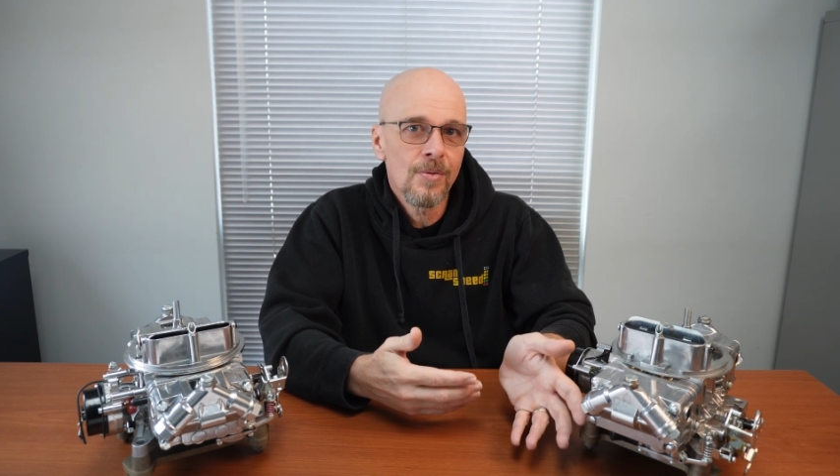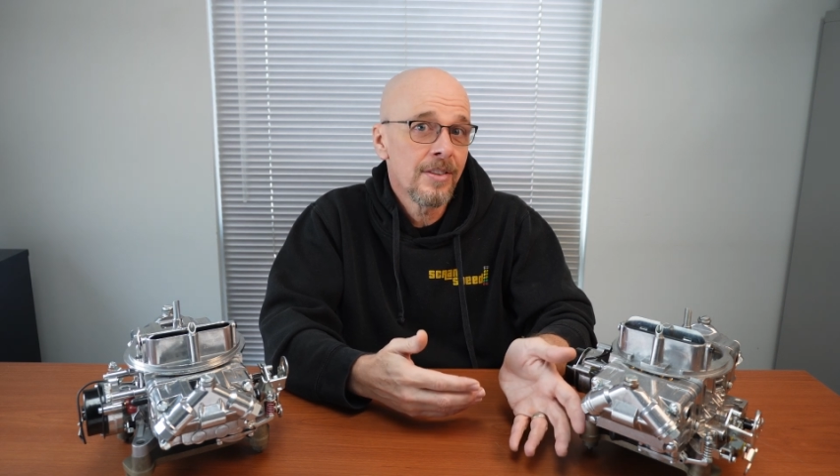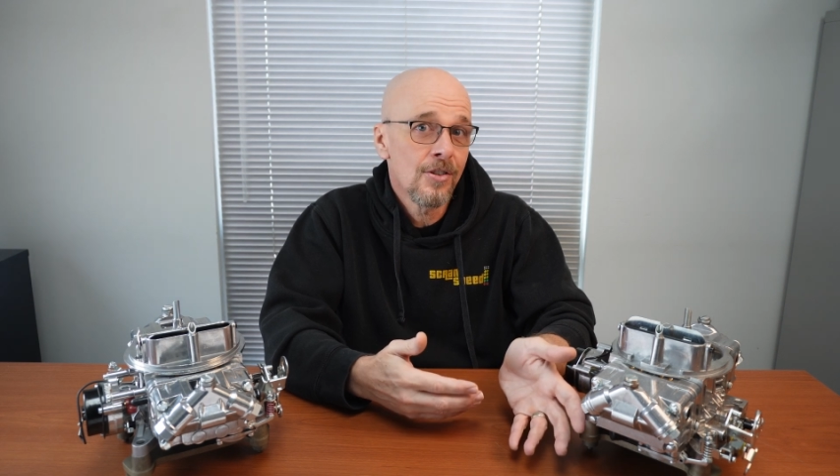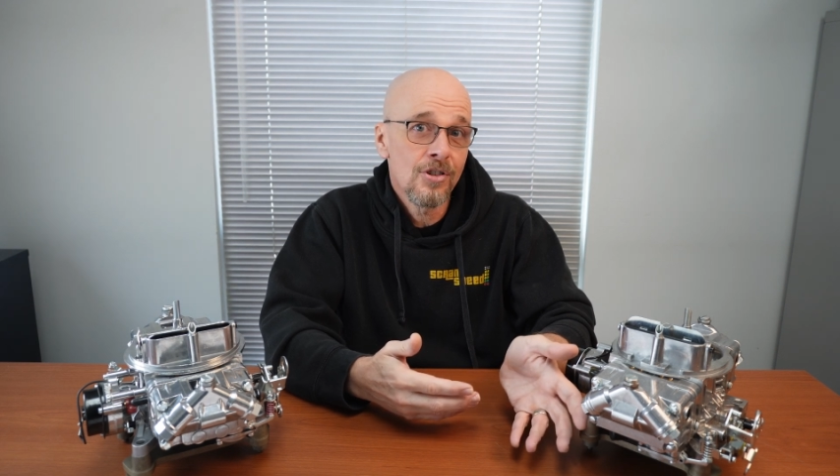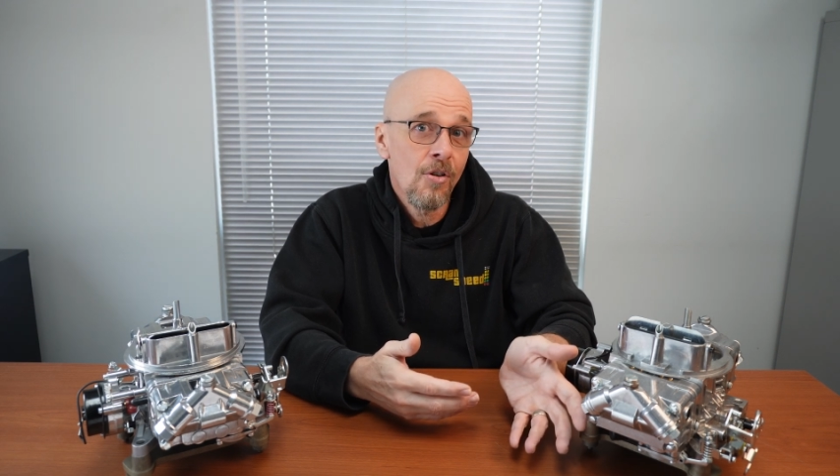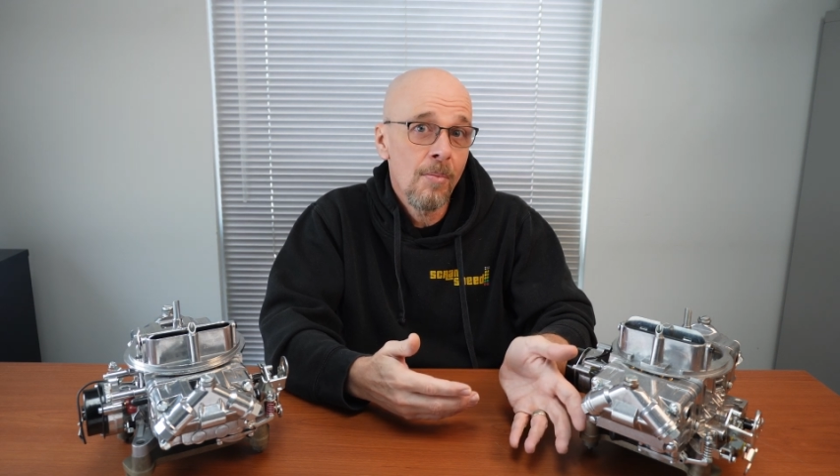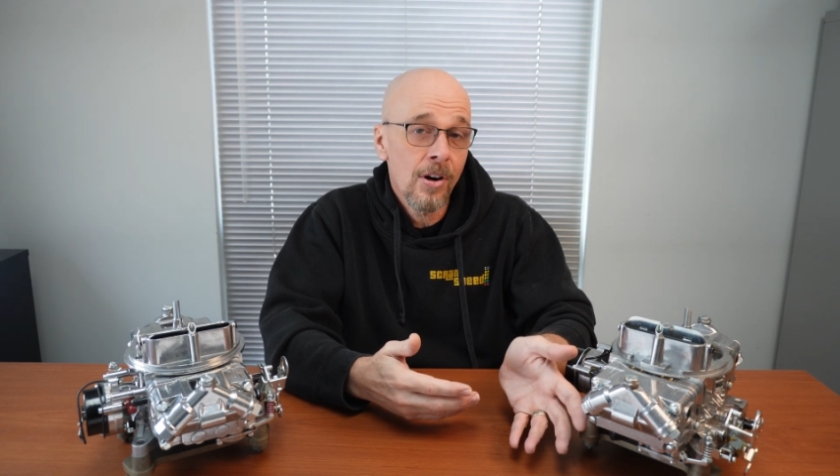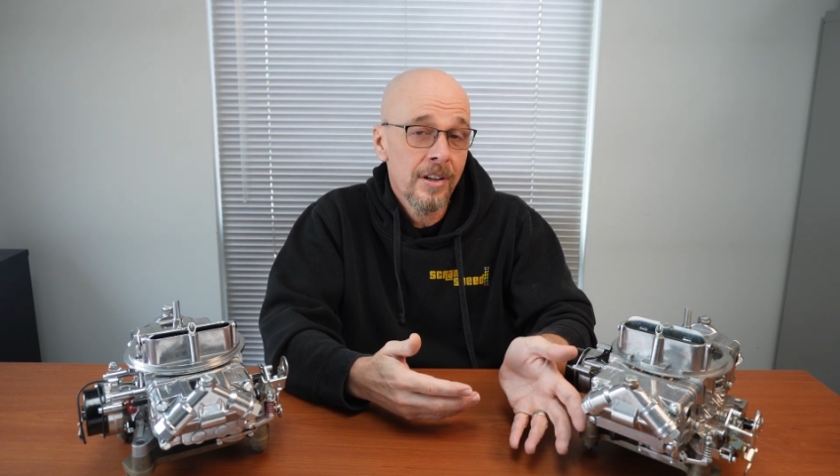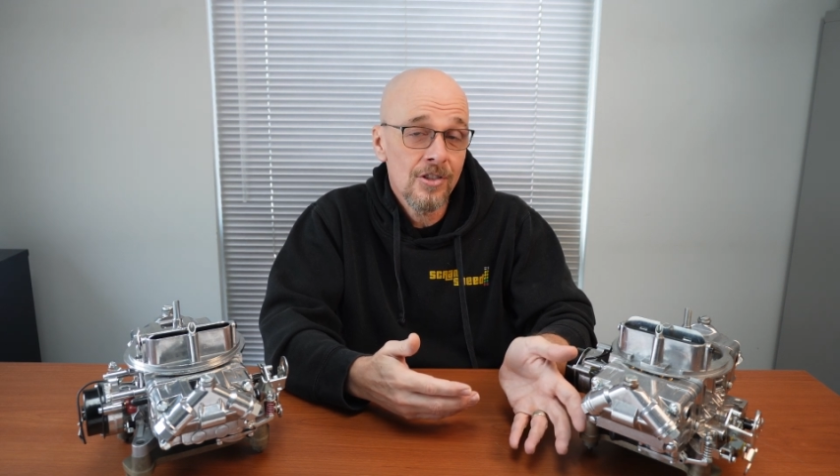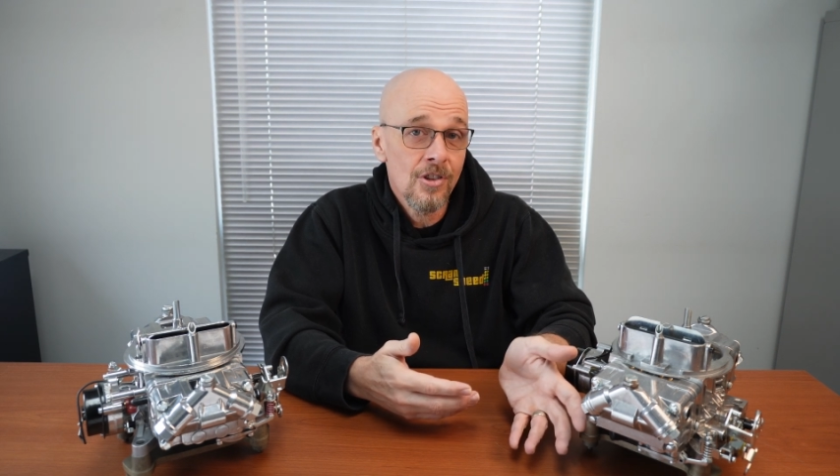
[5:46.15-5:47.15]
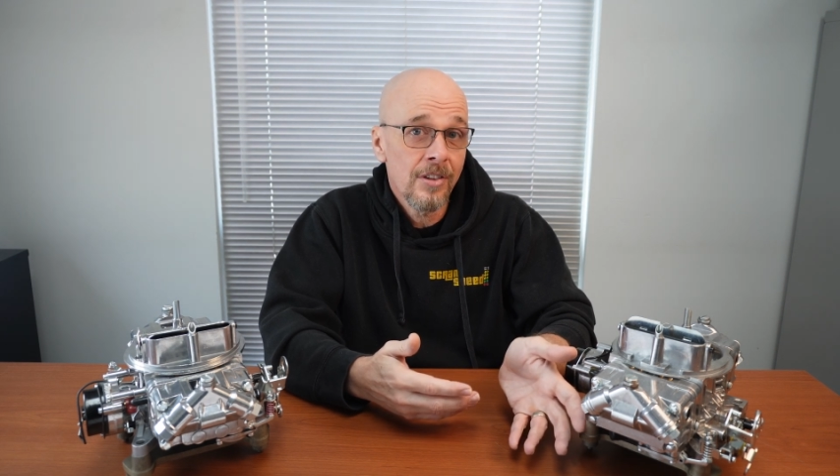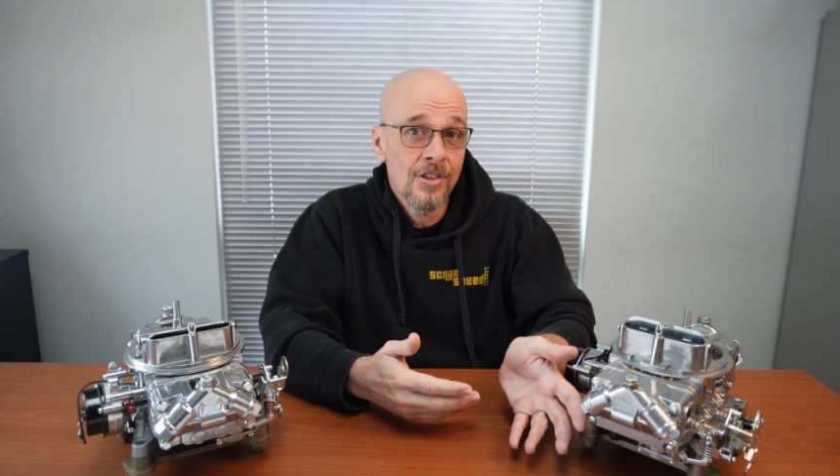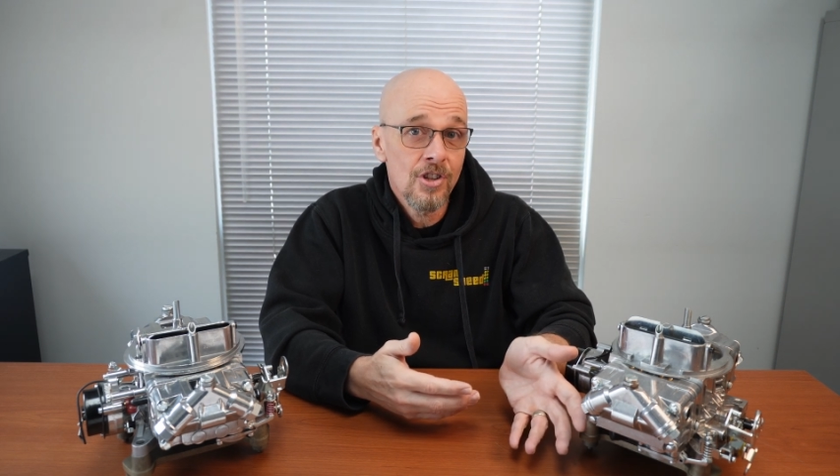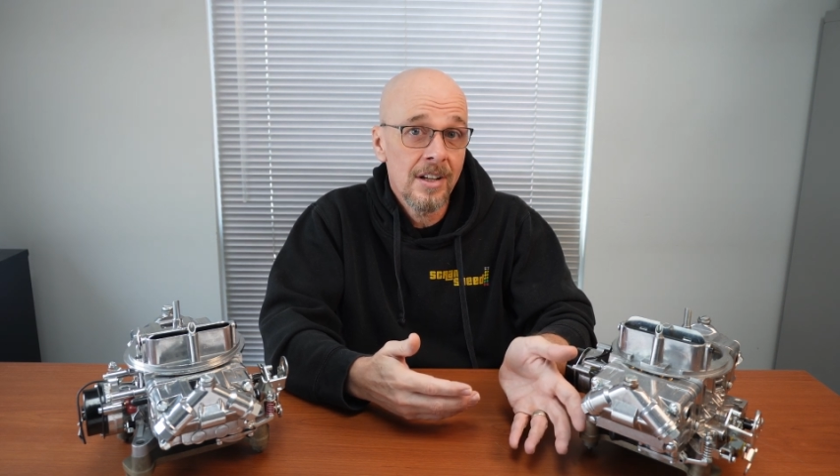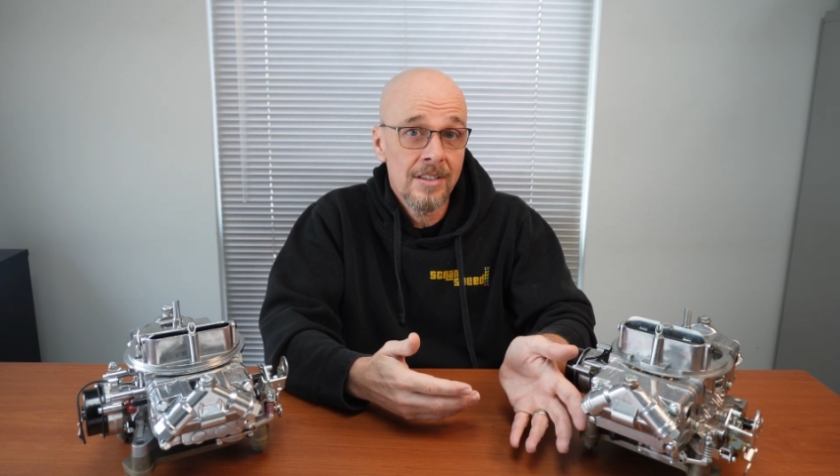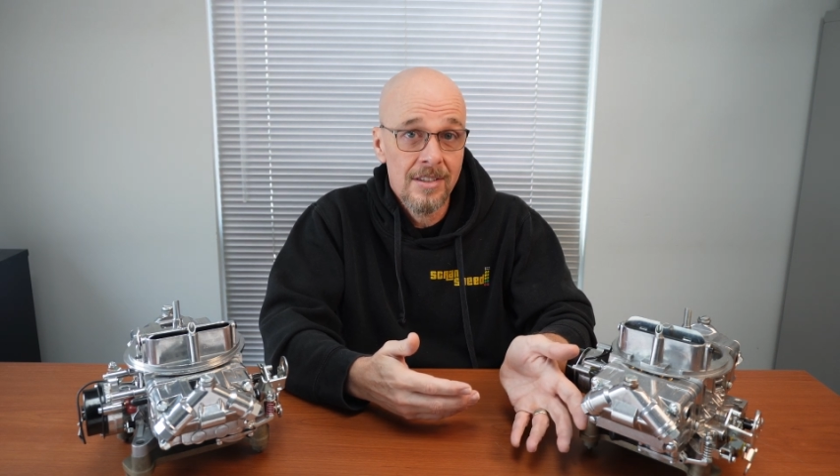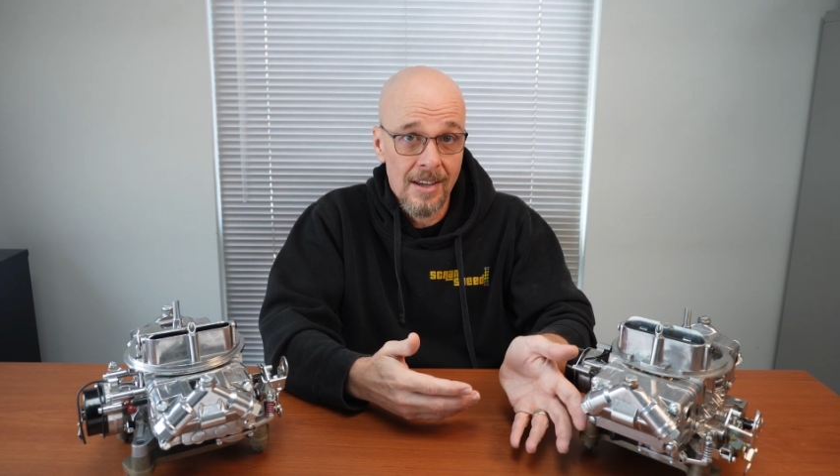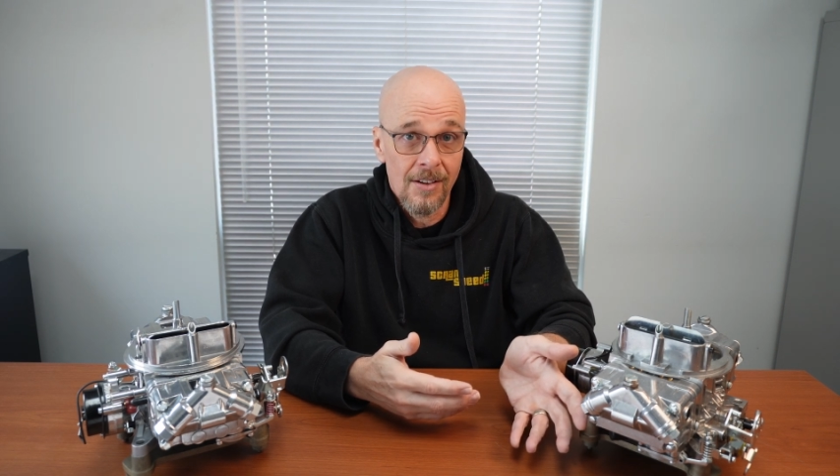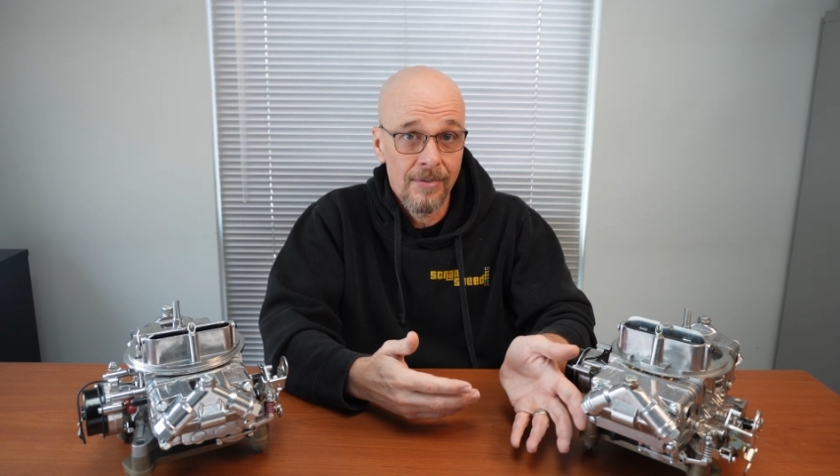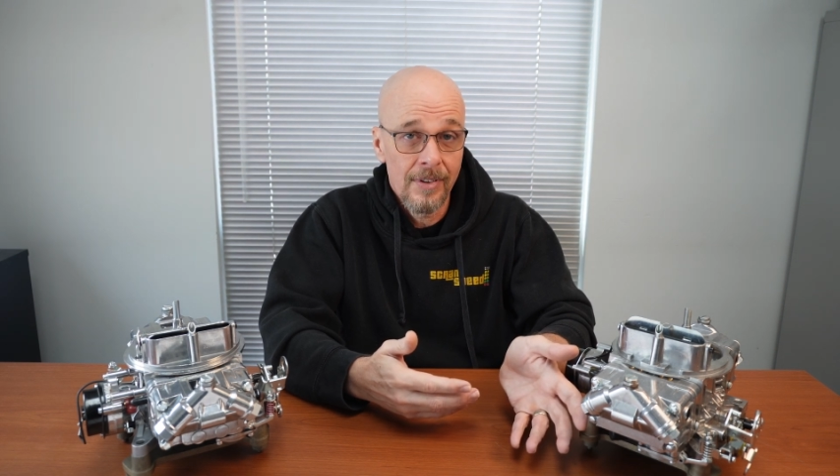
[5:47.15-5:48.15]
and there's no markings on the jet itself,